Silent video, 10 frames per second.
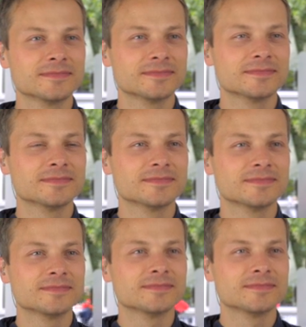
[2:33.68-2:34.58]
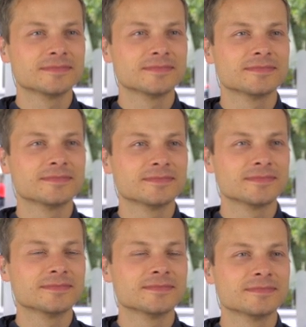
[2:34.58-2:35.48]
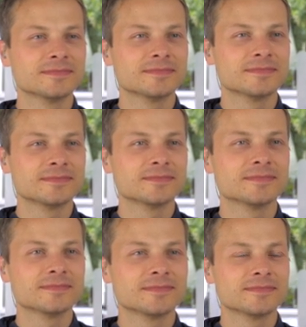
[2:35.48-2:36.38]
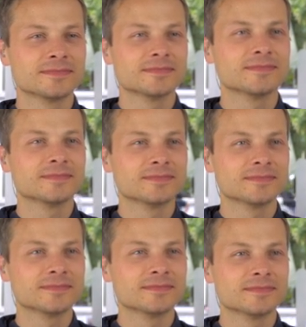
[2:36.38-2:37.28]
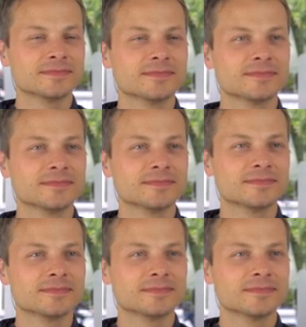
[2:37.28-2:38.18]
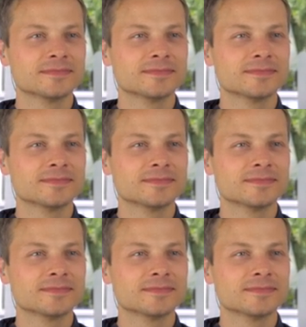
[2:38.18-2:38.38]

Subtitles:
(silent)